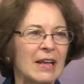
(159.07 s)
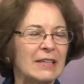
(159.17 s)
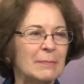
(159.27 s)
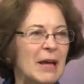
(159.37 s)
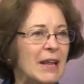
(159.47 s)

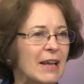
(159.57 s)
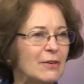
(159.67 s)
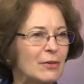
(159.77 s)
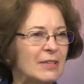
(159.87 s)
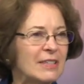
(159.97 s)
It's about
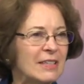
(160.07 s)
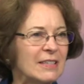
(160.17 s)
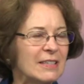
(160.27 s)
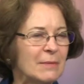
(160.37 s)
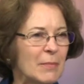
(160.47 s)

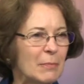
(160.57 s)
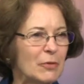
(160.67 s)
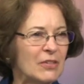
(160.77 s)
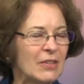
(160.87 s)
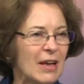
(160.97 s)
160
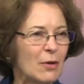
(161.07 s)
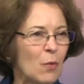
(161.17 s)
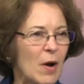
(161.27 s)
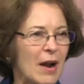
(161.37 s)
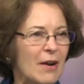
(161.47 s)
members of that
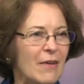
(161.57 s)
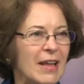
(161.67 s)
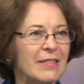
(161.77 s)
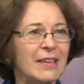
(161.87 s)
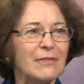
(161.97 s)
choir.
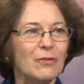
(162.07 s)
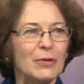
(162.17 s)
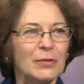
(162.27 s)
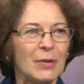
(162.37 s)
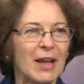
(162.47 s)
And then, of
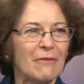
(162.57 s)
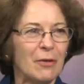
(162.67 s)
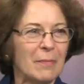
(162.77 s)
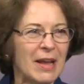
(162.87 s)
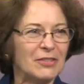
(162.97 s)
course, we have
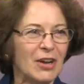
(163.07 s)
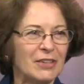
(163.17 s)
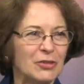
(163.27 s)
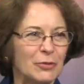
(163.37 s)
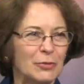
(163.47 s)
our Magi
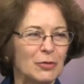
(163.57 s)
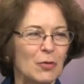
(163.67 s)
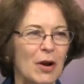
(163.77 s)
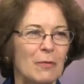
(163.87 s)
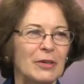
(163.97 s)
Children's
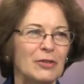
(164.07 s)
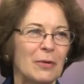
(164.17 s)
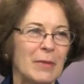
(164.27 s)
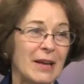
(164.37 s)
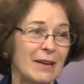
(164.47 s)
Choir, which
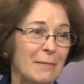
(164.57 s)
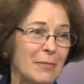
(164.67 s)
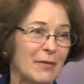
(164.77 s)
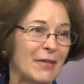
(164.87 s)
are made up of